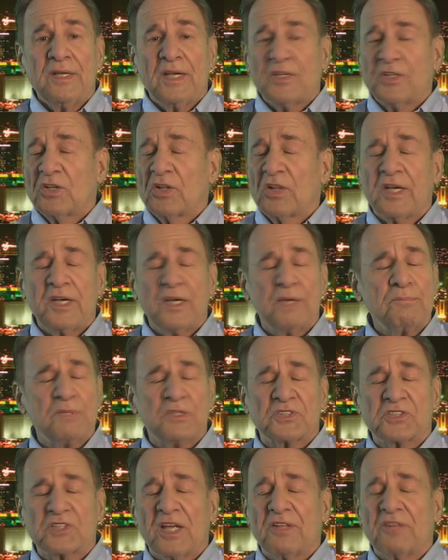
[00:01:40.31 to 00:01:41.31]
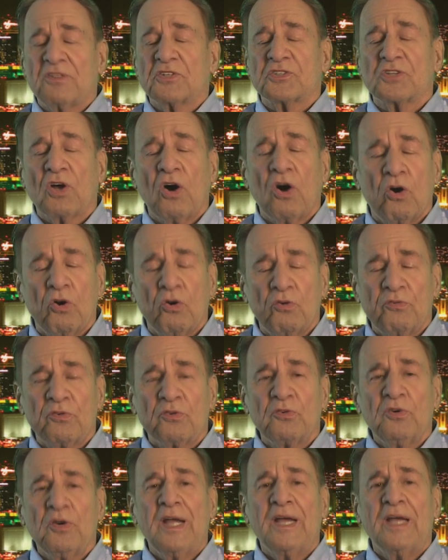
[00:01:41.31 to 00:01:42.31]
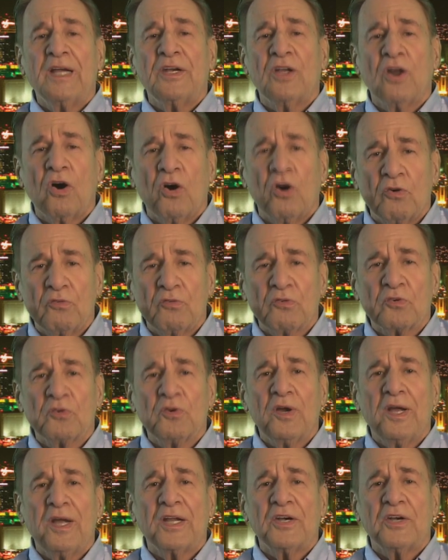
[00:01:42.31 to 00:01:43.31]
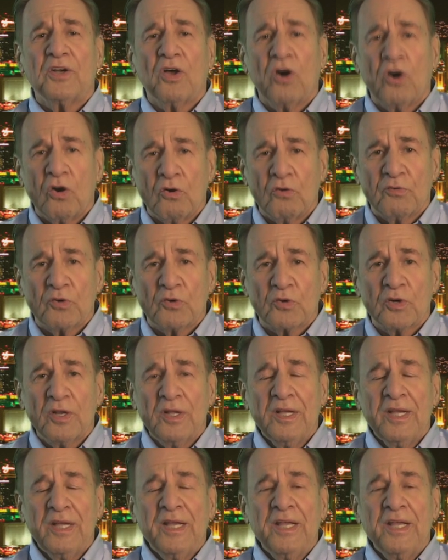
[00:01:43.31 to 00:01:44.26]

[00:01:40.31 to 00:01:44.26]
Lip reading: and you'll hear me say this over and over and over,